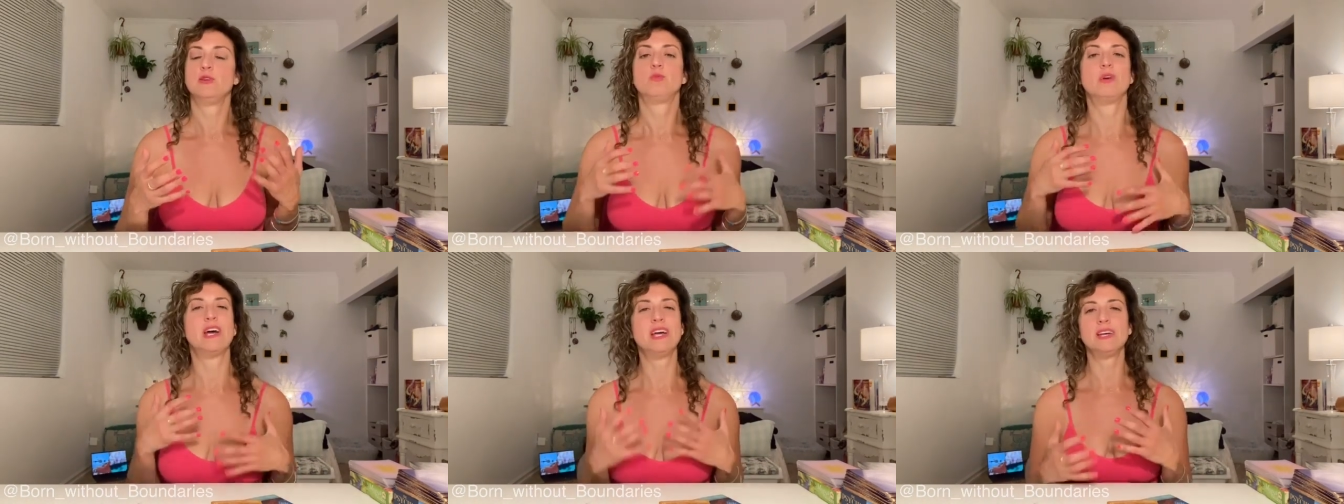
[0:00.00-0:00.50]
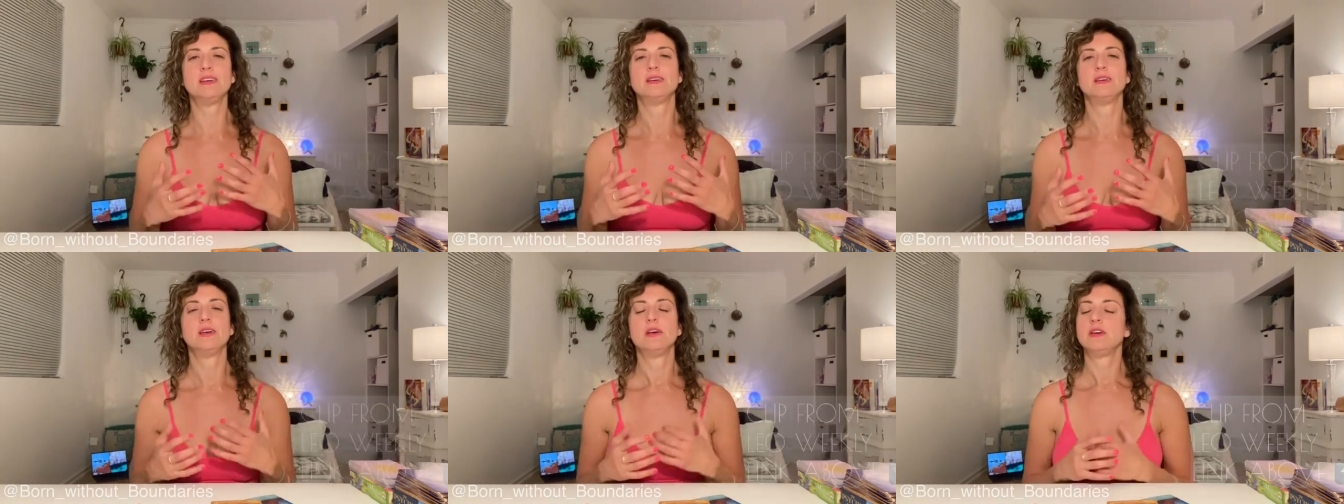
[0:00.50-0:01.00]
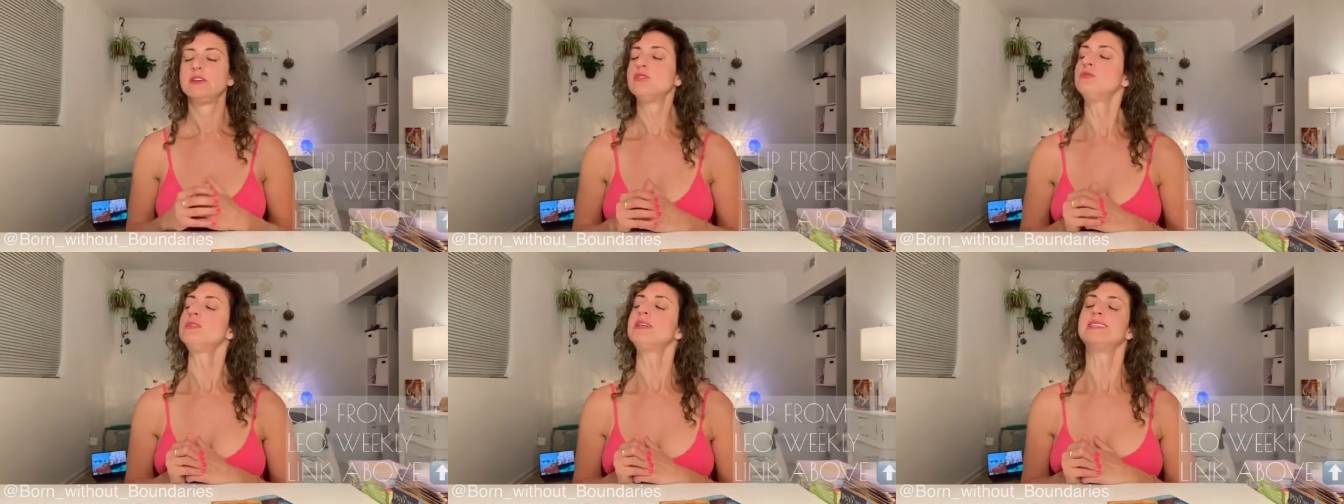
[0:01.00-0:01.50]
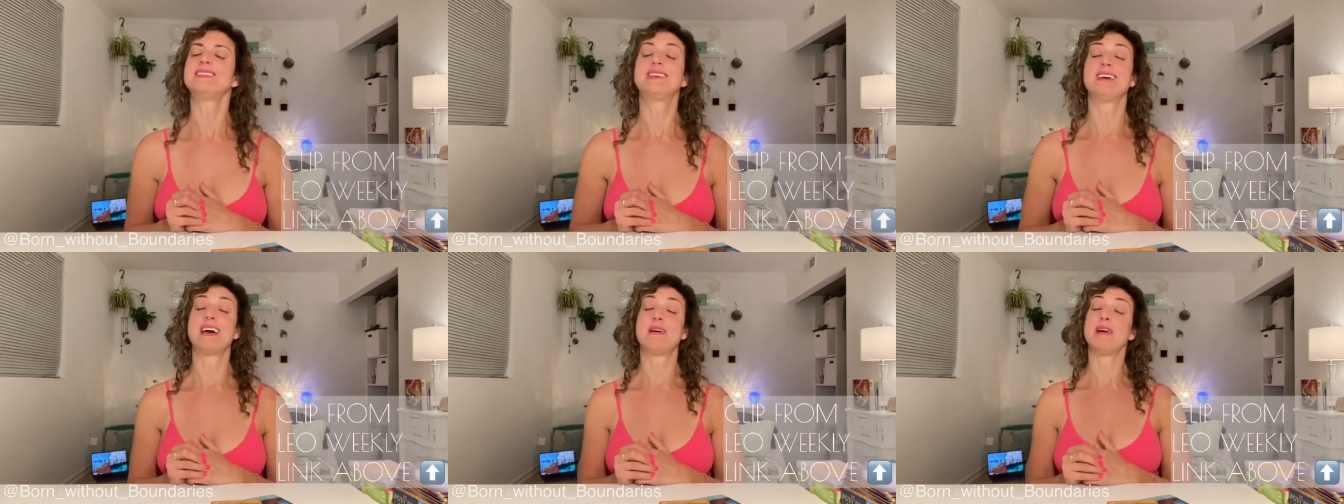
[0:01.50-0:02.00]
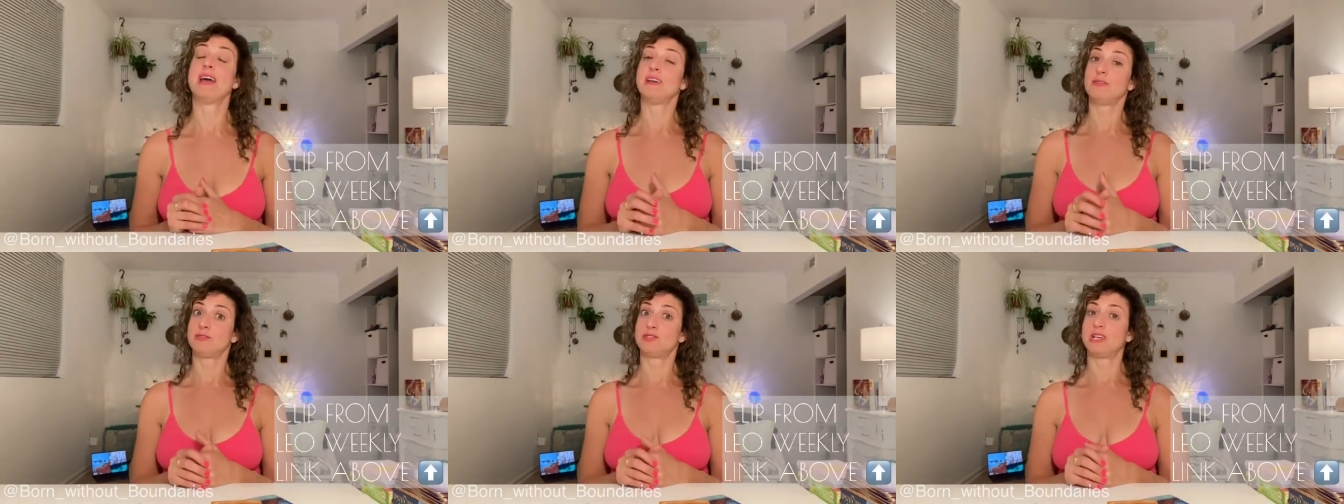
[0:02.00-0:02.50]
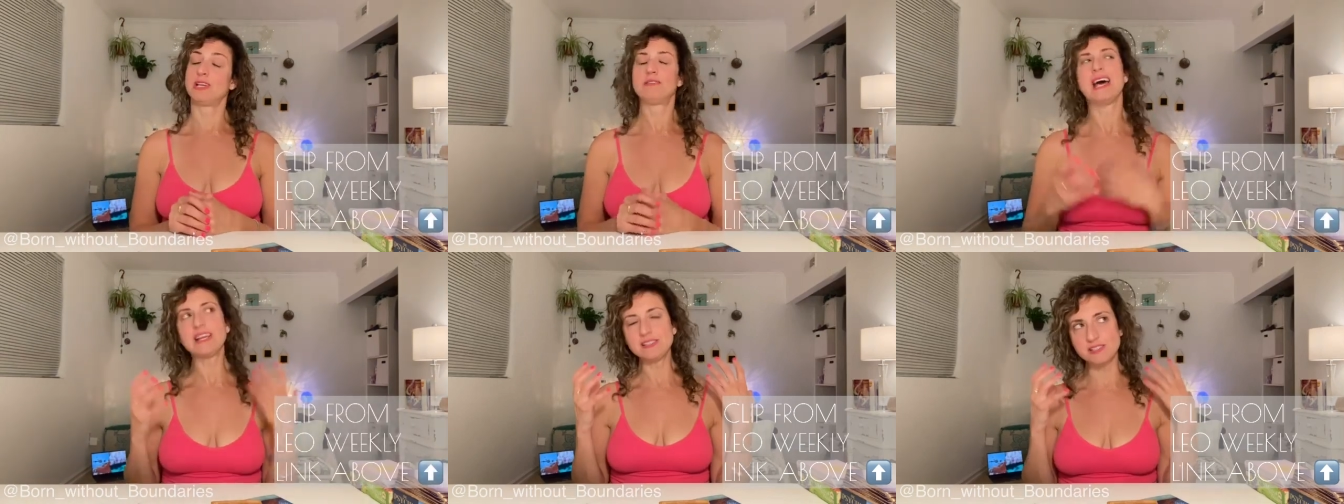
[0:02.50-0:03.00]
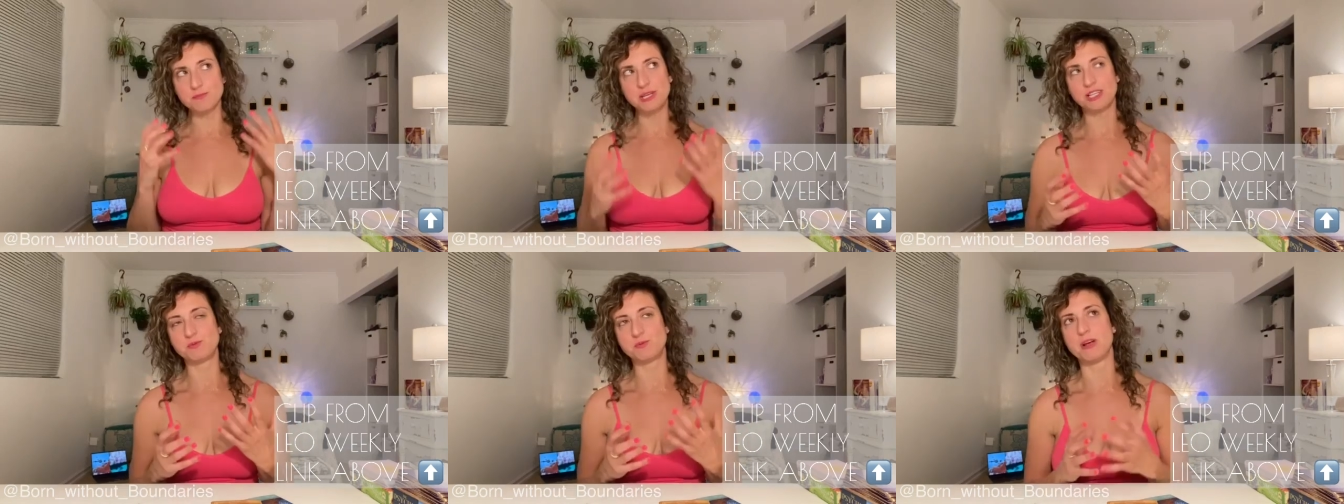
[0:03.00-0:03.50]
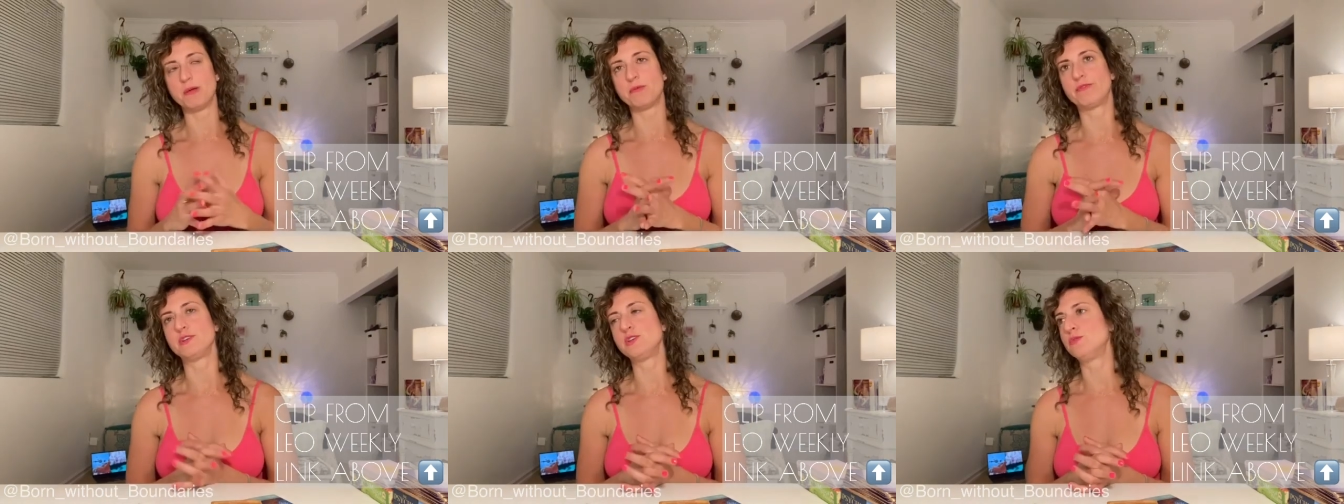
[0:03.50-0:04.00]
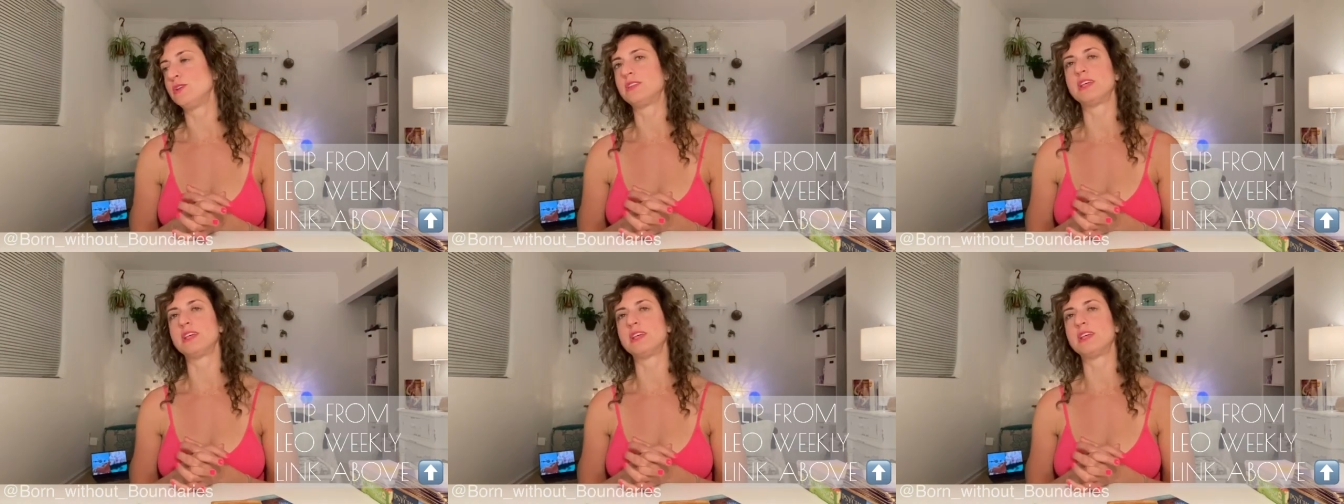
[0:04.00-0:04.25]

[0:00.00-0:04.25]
right? You need to get out energy. That's the biggest problem for you.